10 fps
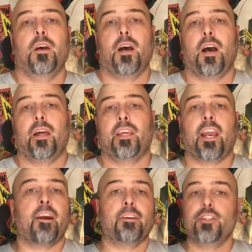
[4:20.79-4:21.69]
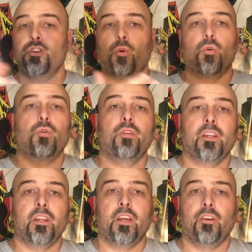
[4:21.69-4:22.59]
the characters are all
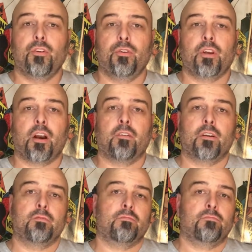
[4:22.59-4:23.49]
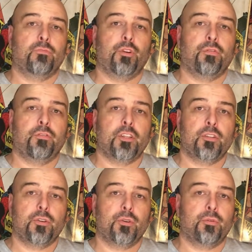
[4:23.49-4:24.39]
in their new
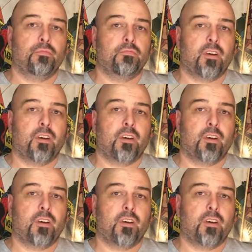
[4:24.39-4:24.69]
52